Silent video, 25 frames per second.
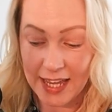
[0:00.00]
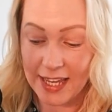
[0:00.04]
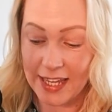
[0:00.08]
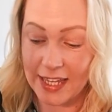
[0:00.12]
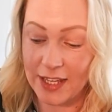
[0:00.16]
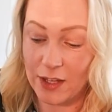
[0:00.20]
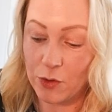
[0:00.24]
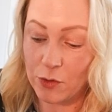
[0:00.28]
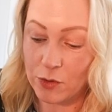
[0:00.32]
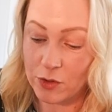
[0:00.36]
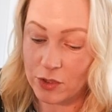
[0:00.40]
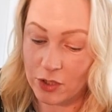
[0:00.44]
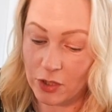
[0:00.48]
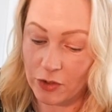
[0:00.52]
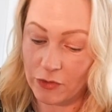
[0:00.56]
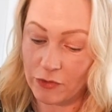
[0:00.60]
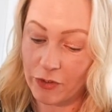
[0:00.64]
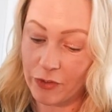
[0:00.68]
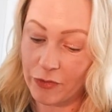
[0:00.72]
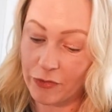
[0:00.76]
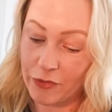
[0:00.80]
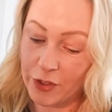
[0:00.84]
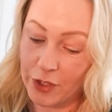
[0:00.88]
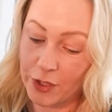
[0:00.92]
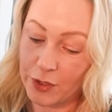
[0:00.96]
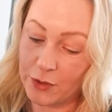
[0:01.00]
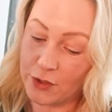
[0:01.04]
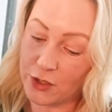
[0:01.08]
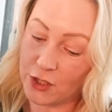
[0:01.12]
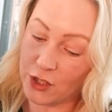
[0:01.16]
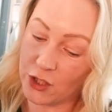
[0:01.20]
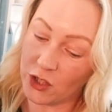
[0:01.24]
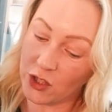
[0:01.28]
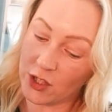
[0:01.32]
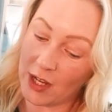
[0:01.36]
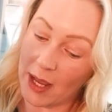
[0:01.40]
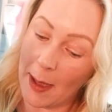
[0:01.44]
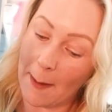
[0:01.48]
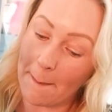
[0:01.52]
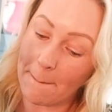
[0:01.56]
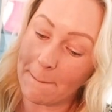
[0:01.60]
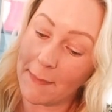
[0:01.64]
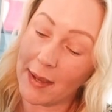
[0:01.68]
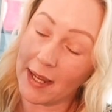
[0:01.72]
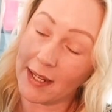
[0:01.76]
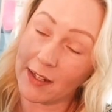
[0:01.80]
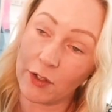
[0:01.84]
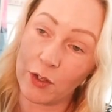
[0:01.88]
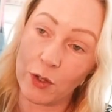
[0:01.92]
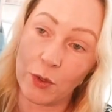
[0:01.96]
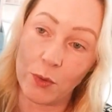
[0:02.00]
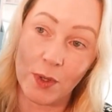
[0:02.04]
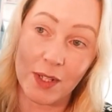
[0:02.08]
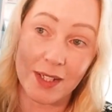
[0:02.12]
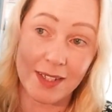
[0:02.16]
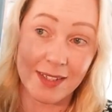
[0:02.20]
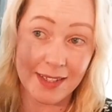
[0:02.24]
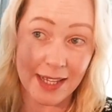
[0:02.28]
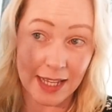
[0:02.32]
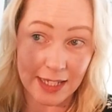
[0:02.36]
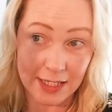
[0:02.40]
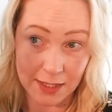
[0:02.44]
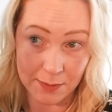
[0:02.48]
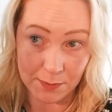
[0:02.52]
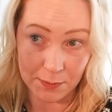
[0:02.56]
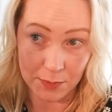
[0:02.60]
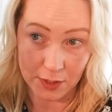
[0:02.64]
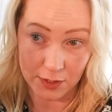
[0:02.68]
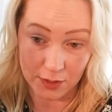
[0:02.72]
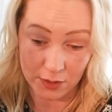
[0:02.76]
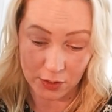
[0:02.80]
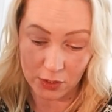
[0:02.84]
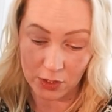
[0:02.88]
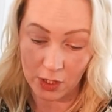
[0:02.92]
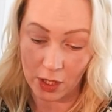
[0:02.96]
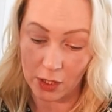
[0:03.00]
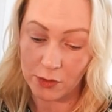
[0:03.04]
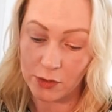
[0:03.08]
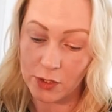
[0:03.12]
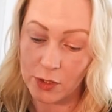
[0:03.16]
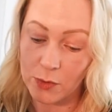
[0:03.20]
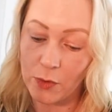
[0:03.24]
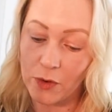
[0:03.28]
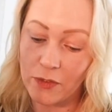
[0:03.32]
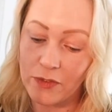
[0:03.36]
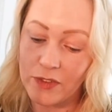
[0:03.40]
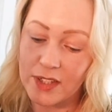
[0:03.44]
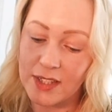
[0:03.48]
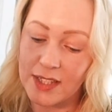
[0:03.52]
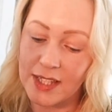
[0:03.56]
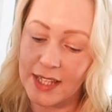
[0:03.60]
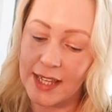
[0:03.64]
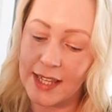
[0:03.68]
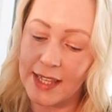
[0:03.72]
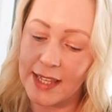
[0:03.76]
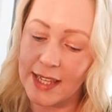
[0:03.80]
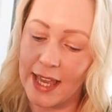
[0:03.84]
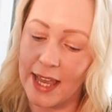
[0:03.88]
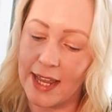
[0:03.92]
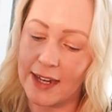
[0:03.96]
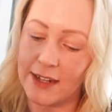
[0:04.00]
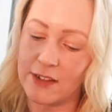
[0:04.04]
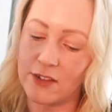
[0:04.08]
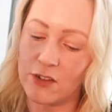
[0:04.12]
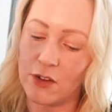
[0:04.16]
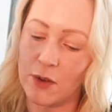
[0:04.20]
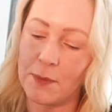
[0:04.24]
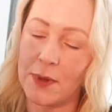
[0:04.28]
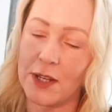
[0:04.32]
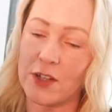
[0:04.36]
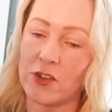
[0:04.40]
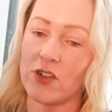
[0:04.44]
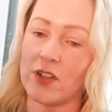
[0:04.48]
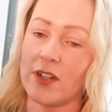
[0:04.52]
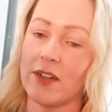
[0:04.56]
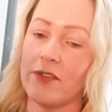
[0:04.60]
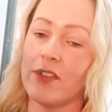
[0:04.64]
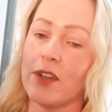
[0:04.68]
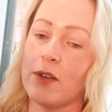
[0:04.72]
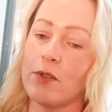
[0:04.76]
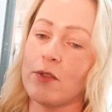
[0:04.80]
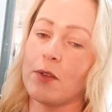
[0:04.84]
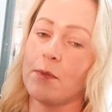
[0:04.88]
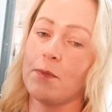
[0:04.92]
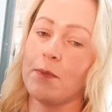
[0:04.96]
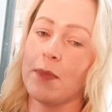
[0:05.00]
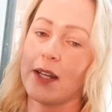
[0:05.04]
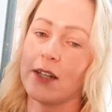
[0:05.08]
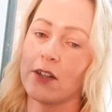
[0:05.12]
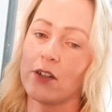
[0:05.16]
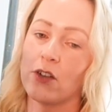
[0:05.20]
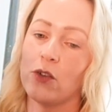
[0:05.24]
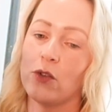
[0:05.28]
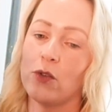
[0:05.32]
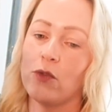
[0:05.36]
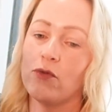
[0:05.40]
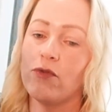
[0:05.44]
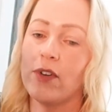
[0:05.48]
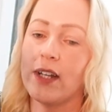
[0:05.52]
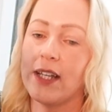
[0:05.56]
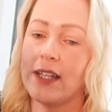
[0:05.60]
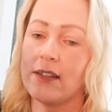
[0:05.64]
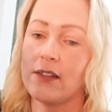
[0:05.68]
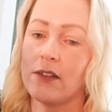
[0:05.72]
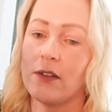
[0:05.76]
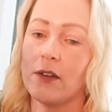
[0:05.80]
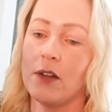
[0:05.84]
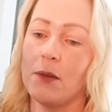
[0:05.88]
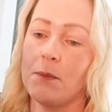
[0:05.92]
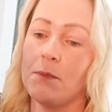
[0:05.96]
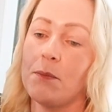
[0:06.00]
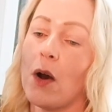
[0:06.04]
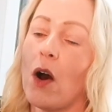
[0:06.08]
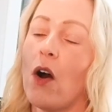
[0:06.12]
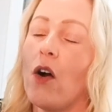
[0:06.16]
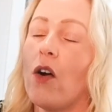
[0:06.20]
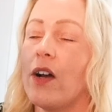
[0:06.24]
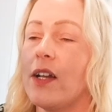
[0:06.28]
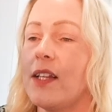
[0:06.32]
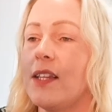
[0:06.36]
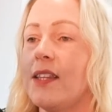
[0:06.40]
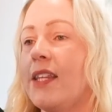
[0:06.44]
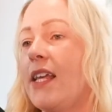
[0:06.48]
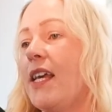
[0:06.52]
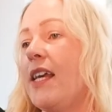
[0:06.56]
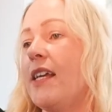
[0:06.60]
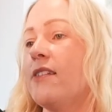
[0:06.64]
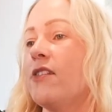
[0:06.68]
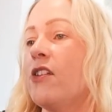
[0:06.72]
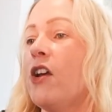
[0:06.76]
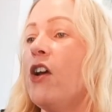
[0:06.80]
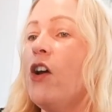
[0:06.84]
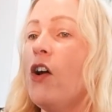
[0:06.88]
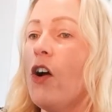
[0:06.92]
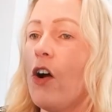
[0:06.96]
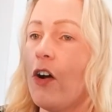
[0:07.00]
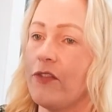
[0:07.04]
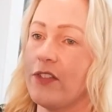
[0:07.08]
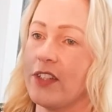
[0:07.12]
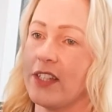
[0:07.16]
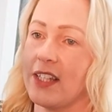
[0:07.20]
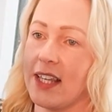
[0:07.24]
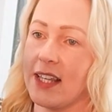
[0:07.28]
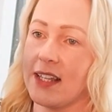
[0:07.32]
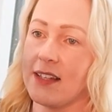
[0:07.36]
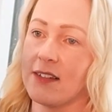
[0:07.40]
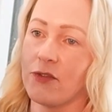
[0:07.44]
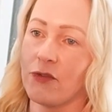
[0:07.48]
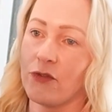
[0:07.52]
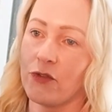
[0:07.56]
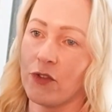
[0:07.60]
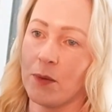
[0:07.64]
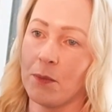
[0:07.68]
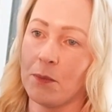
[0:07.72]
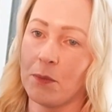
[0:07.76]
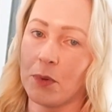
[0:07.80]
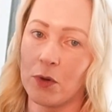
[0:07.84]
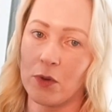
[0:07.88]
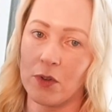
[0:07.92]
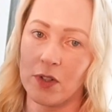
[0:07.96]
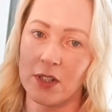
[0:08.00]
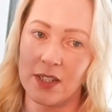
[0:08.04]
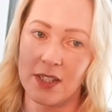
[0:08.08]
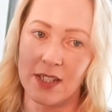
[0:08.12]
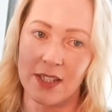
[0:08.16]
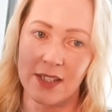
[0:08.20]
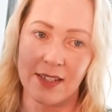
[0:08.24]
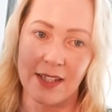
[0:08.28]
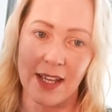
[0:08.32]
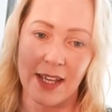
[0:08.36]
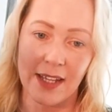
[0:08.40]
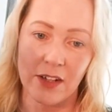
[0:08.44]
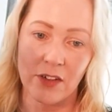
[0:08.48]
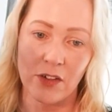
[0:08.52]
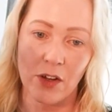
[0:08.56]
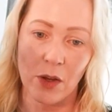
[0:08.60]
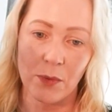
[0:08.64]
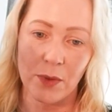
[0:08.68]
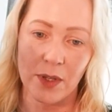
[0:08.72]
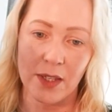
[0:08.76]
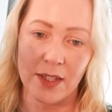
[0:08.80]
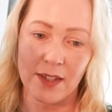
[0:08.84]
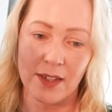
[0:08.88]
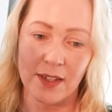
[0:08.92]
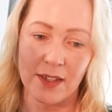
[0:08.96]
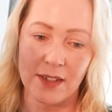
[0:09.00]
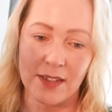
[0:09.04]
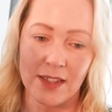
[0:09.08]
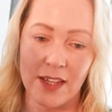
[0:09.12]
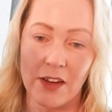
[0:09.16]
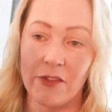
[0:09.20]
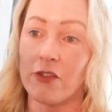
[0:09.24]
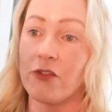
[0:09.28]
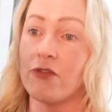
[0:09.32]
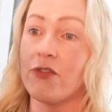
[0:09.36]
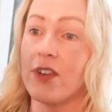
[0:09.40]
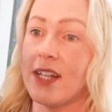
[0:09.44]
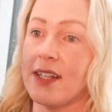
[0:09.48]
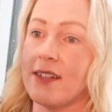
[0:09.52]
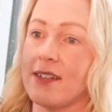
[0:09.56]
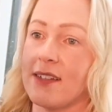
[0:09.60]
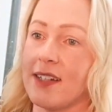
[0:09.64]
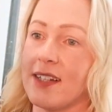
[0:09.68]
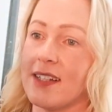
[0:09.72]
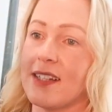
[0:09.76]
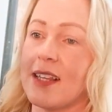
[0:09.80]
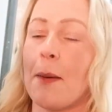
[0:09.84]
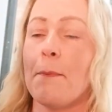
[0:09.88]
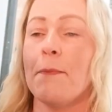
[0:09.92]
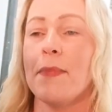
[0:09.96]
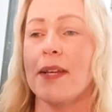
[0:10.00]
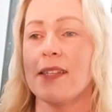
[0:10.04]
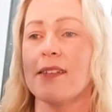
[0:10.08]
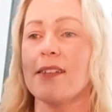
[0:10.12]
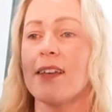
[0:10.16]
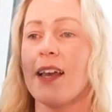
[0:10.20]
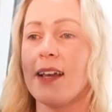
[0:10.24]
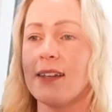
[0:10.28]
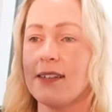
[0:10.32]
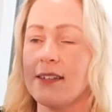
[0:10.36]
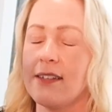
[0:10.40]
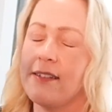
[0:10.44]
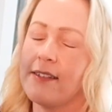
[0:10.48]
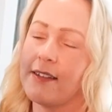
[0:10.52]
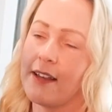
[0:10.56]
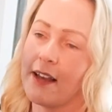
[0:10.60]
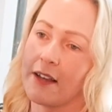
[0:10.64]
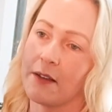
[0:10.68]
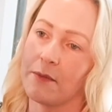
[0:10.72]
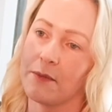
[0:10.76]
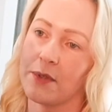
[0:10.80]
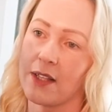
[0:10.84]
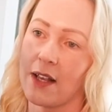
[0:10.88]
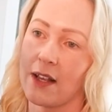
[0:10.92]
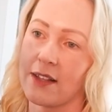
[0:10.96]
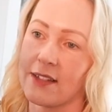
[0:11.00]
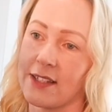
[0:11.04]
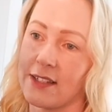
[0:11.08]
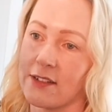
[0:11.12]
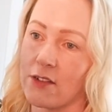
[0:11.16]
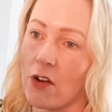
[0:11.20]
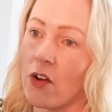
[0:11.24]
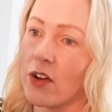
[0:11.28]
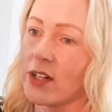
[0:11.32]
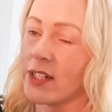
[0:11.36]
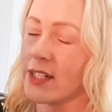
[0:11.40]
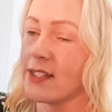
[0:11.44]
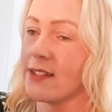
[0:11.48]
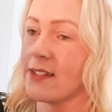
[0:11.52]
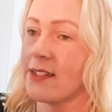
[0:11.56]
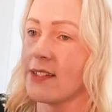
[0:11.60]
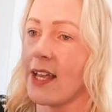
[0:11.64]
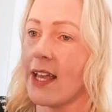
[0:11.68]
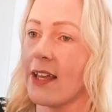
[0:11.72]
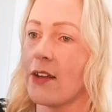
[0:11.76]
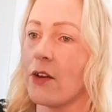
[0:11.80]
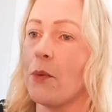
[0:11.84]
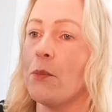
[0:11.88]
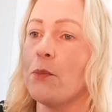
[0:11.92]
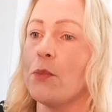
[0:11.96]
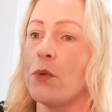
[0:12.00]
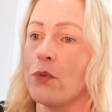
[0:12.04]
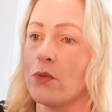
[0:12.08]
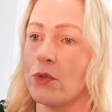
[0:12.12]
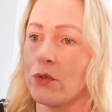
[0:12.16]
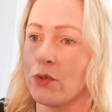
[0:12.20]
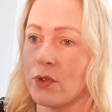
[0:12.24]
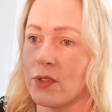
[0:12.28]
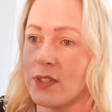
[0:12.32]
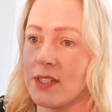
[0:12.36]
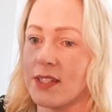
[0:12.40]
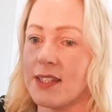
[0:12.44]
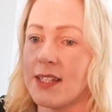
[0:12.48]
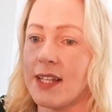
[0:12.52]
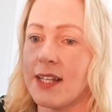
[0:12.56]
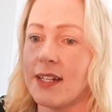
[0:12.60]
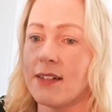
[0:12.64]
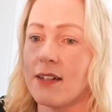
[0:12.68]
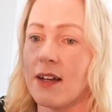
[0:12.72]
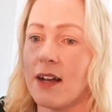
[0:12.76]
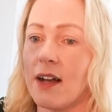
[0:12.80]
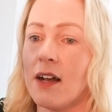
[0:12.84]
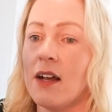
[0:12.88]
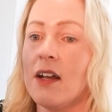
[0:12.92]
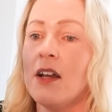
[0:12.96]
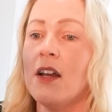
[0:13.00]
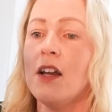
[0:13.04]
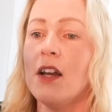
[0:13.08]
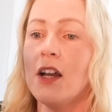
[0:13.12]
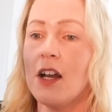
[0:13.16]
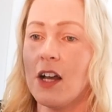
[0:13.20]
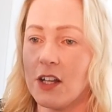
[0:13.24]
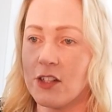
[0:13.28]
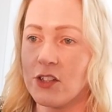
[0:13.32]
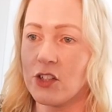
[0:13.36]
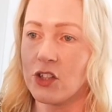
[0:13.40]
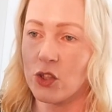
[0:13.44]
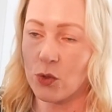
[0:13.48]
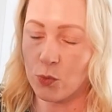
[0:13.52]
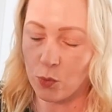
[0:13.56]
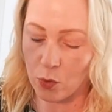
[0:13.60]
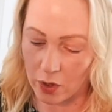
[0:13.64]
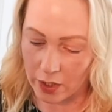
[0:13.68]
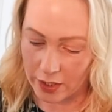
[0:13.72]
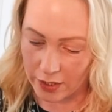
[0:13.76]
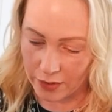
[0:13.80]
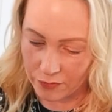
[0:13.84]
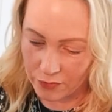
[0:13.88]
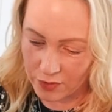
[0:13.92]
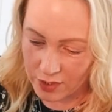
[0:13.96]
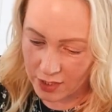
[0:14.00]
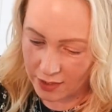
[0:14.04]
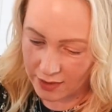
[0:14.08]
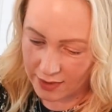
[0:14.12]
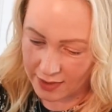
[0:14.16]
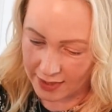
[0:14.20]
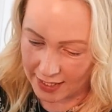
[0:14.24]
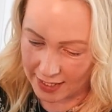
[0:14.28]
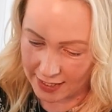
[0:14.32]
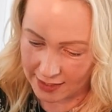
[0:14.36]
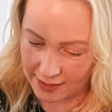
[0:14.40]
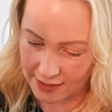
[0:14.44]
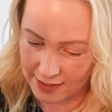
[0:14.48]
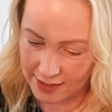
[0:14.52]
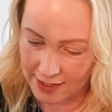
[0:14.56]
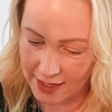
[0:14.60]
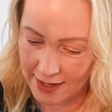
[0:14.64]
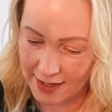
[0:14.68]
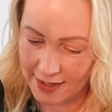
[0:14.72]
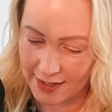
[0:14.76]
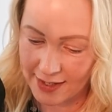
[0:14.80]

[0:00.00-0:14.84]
He also refused to share medical assessments though. So obviously, again, as I mentioned, if there was a medical reason behind this, obviously it is for employers to say, is there a reason? Is there mitigating circumstances I need to take on board or consider as to why you've done this?